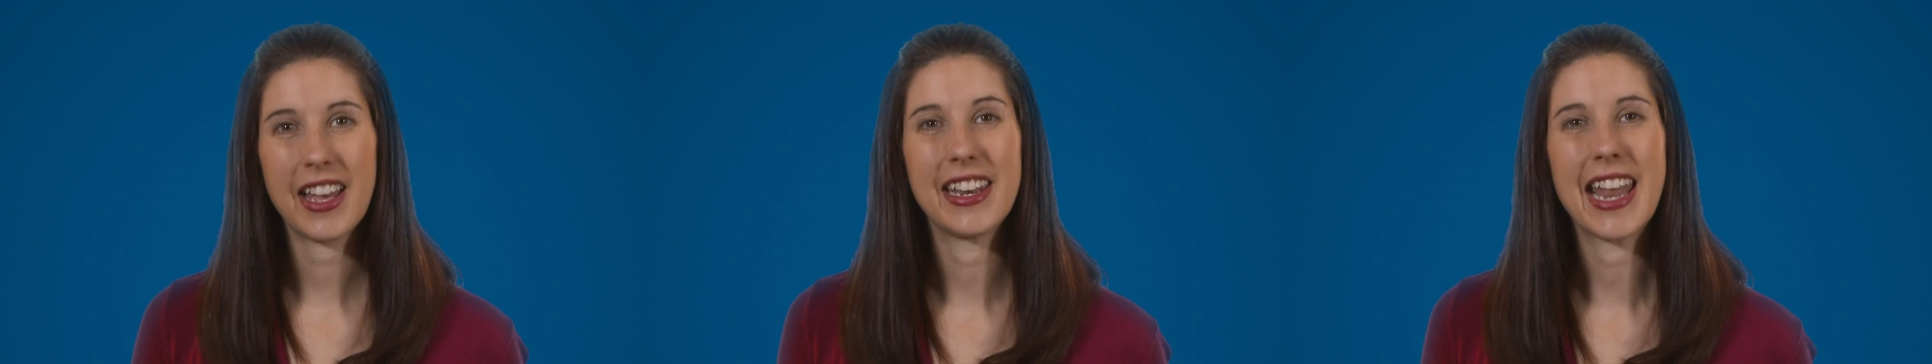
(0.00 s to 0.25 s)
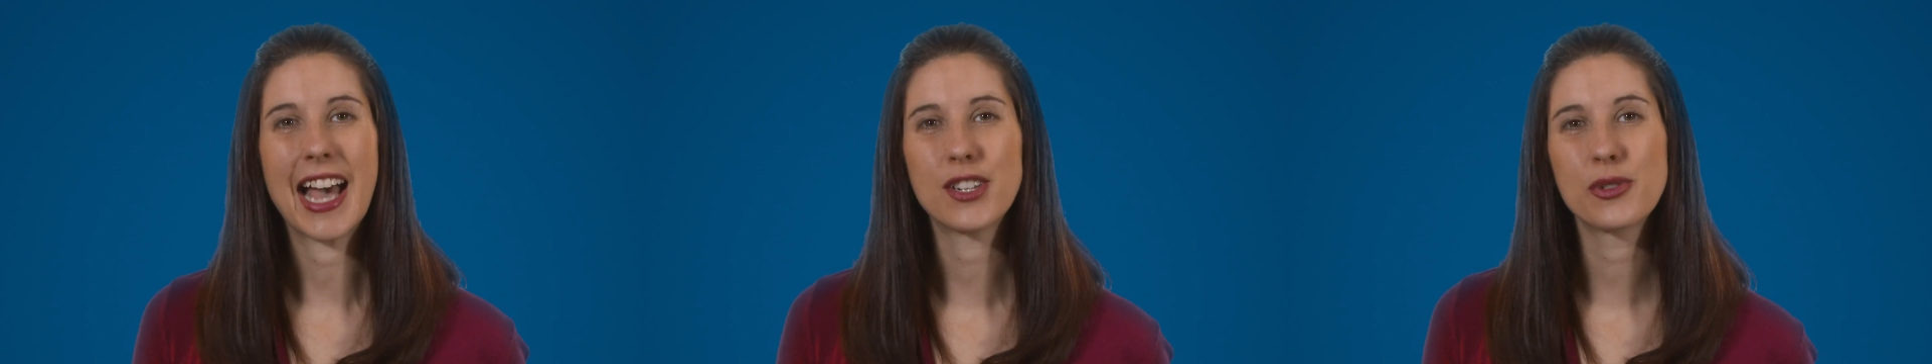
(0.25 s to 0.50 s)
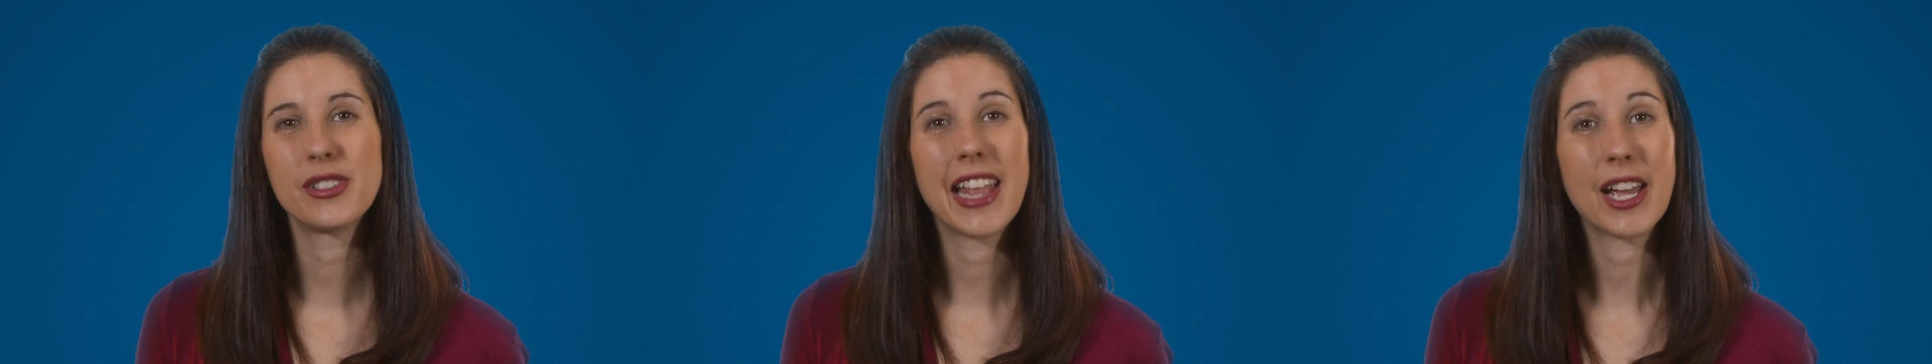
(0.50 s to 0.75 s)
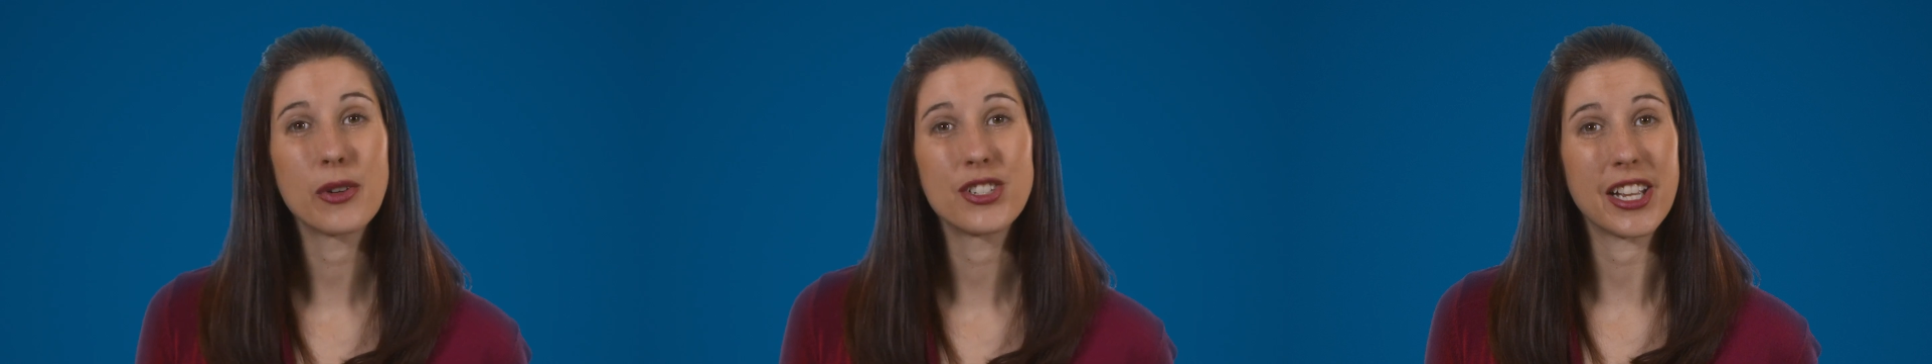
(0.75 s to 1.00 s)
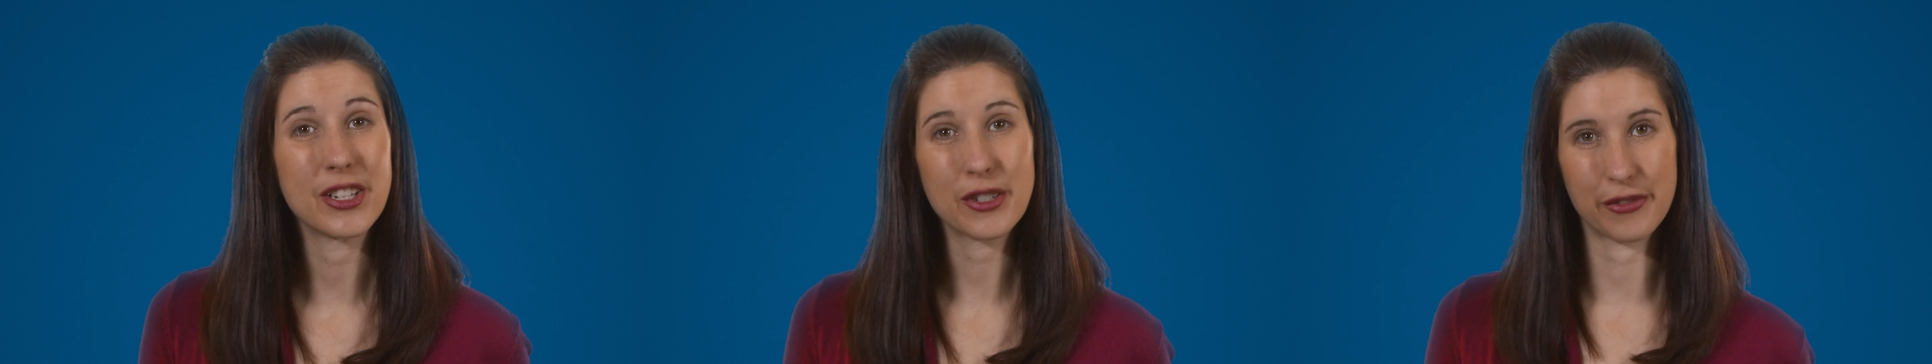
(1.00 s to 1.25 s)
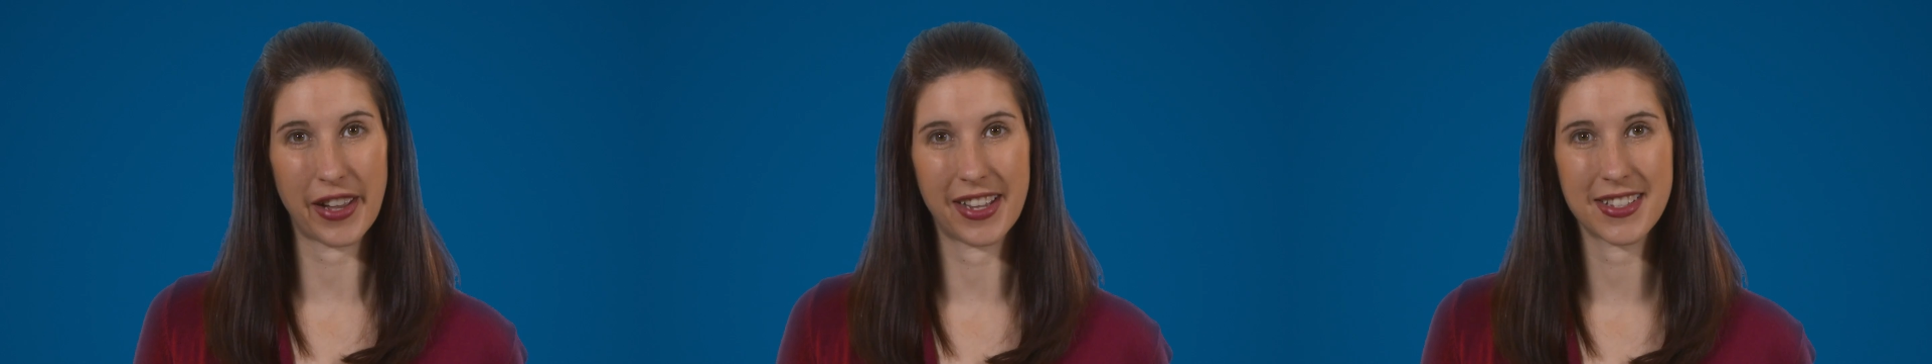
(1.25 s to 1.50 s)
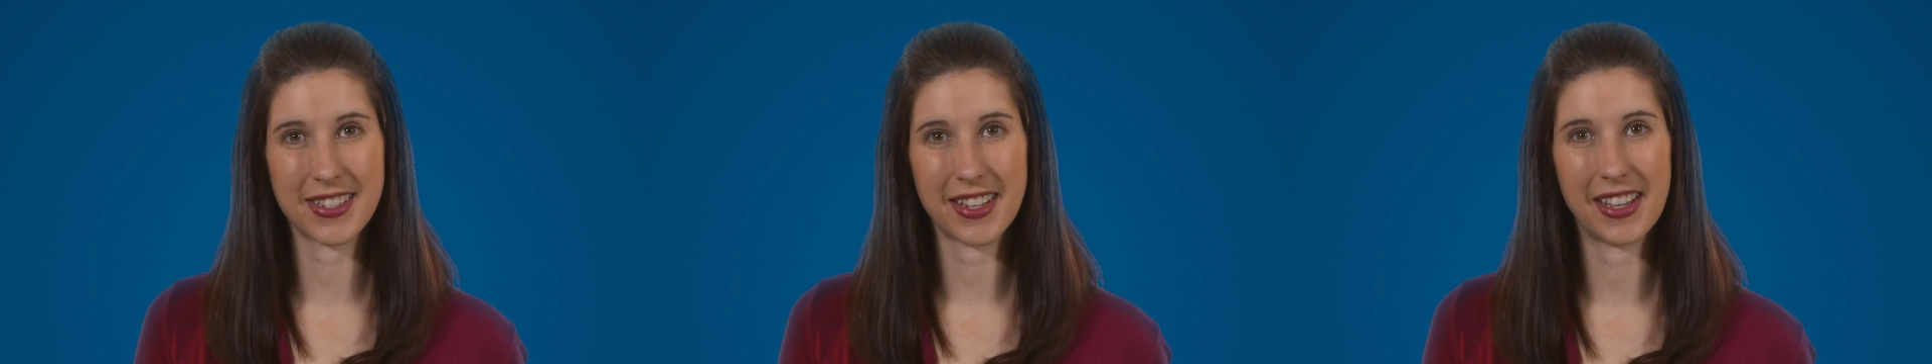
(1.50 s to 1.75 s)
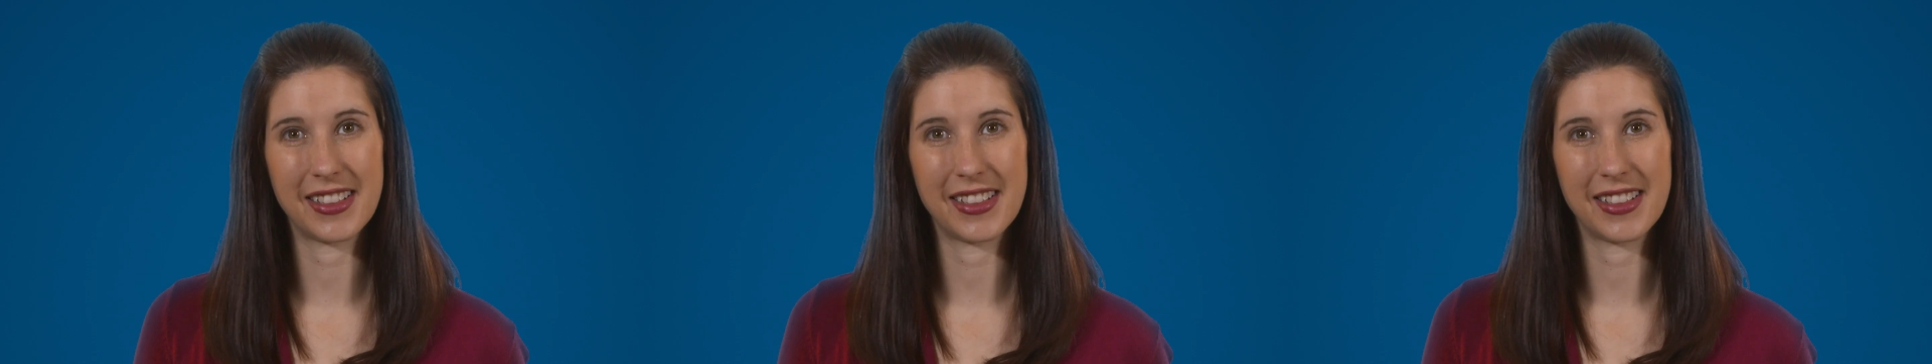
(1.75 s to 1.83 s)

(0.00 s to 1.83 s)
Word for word: A natural language interface